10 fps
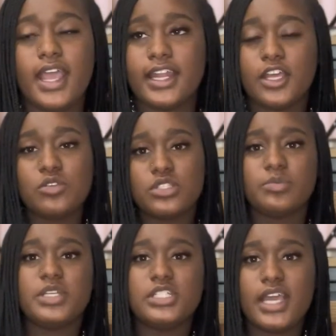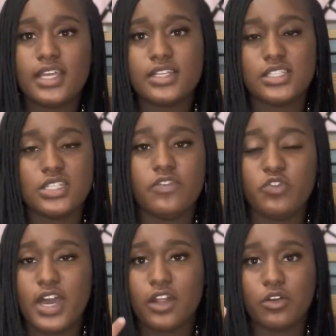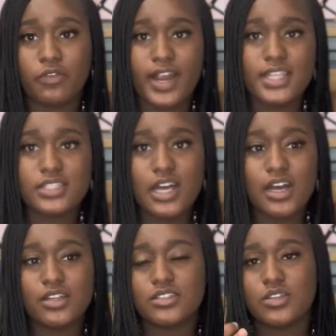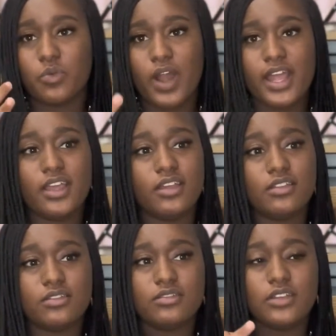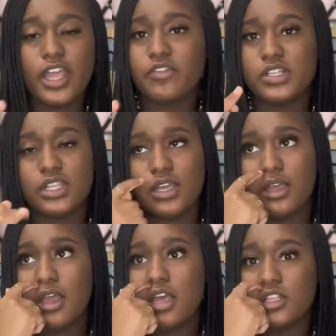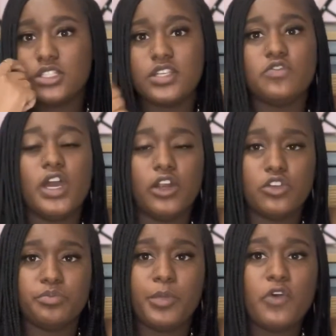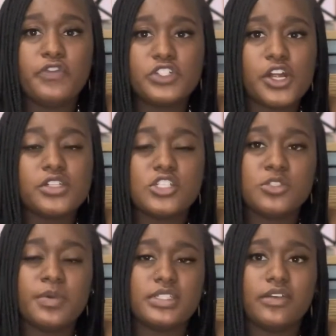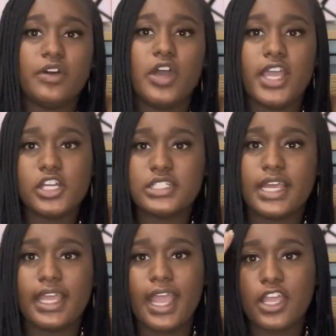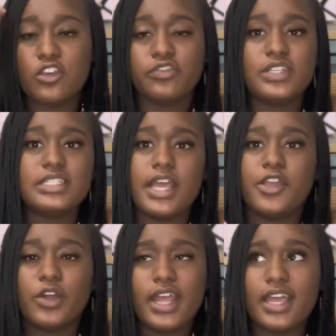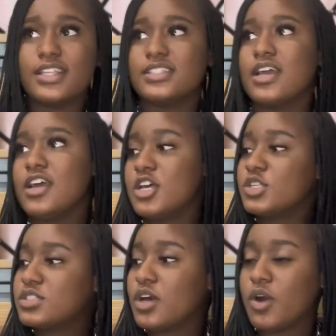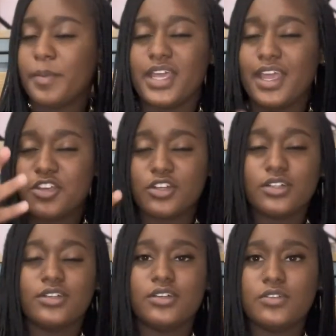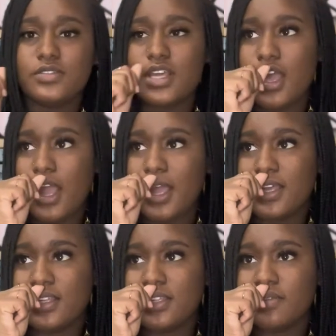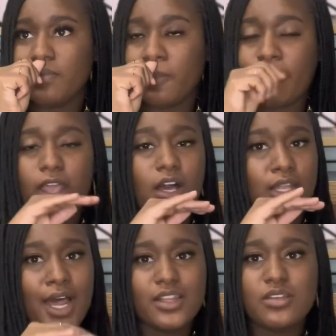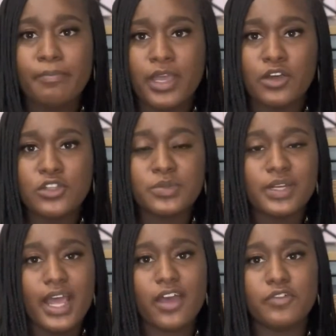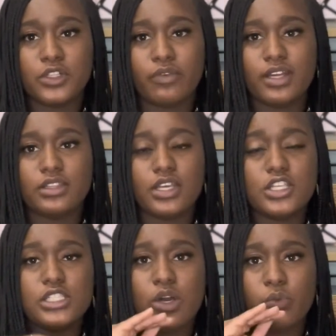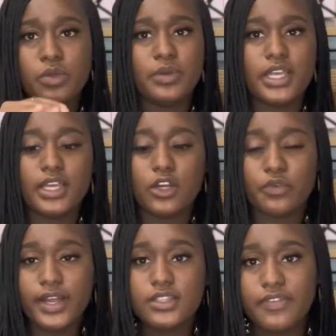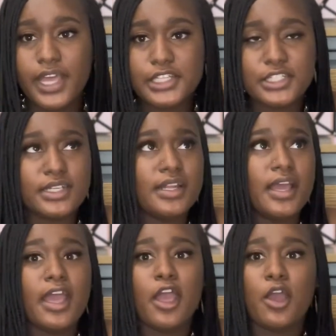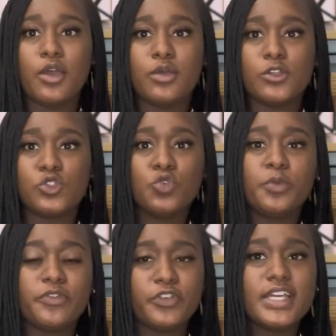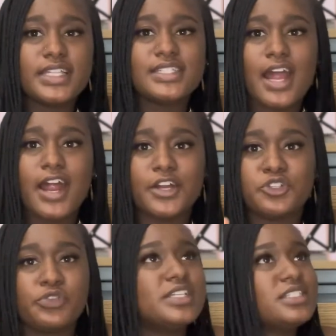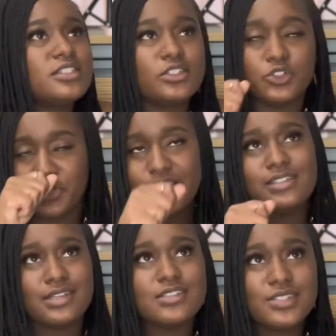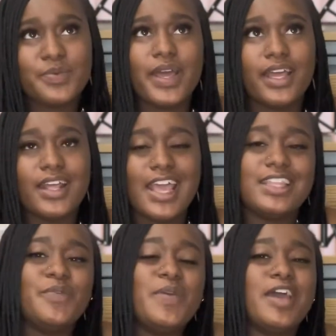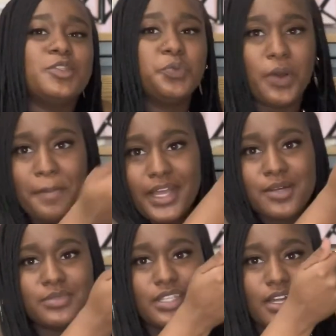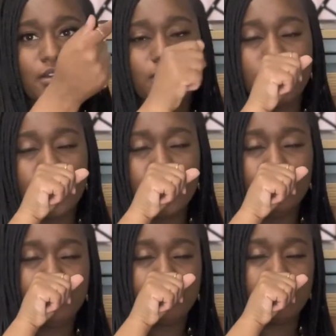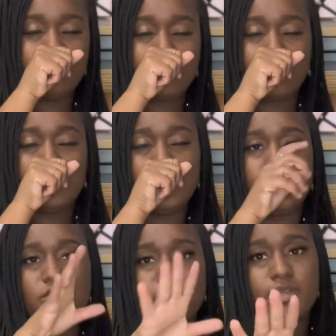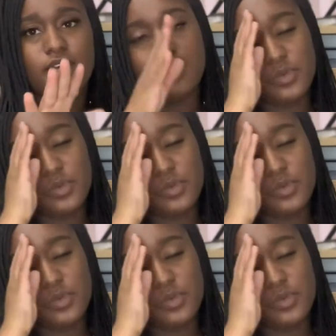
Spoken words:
And they used to be checking to see if you got on the right socks, the right everything, see if you got on your, both shirts that you're supposed to have on, and your jacket and your fleece and your hats, so and your gloves. And a lot of the males would not have on the right thing, so we would get corrective action, super freaking tired, drenched in sweat, and then we had to run back upstairs. Excuse me, y'all.